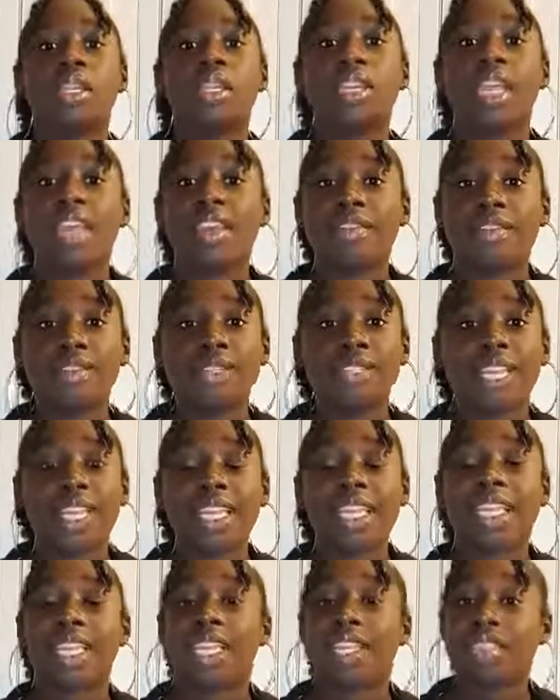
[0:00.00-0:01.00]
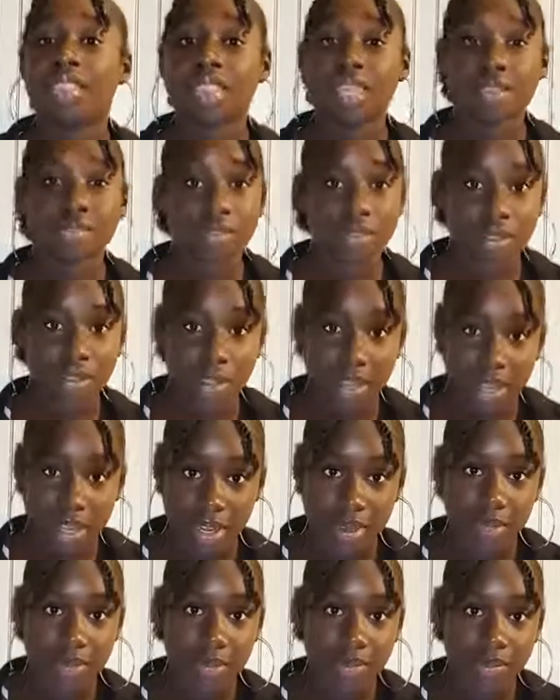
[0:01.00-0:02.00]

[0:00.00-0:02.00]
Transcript: Never take anything for granted.